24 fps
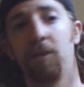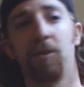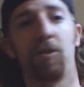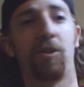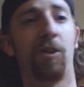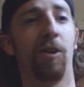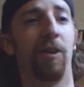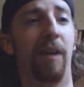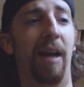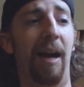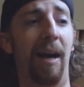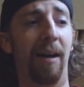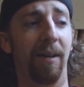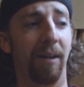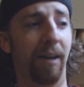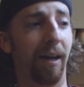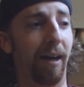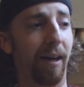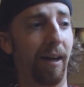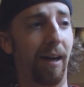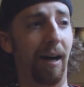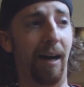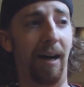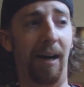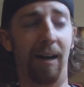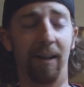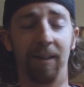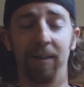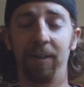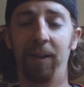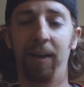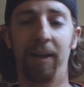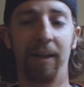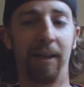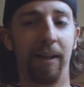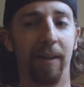So yeah,
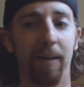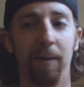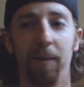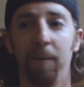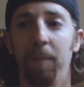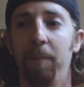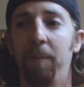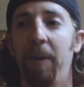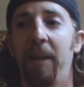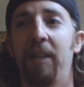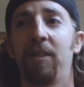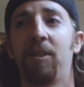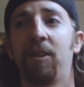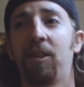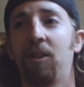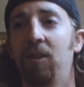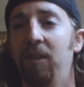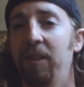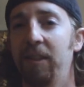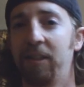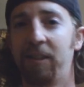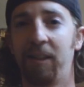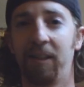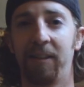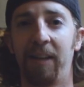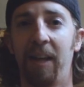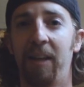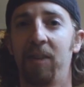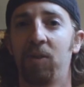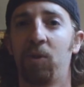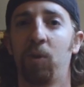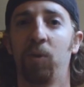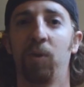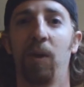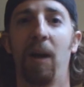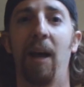basically as the
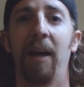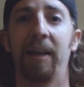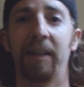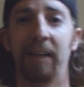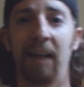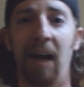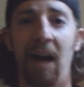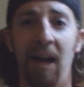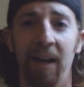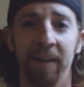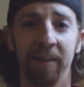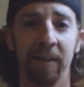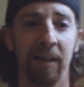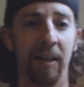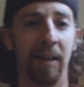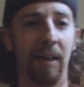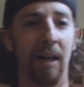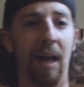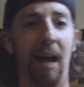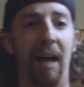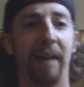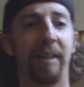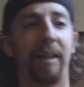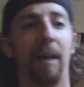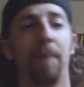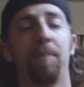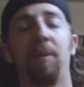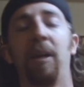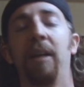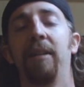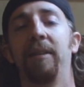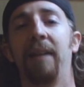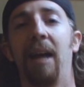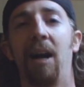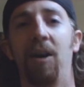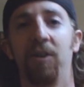days were dragging on, I kept
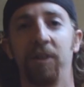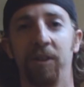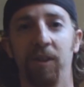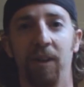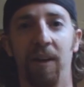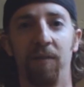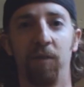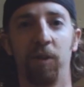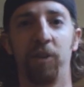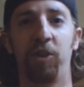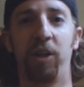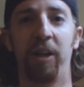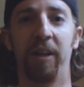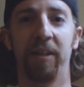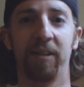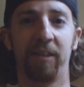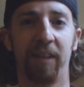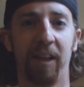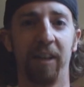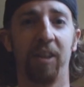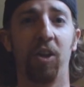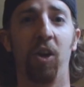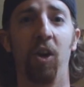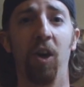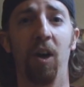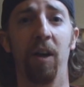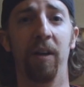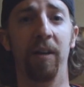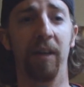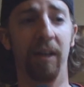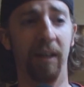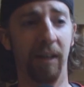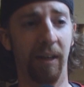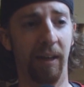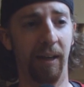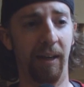getting down here every chance I
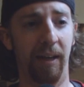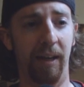could,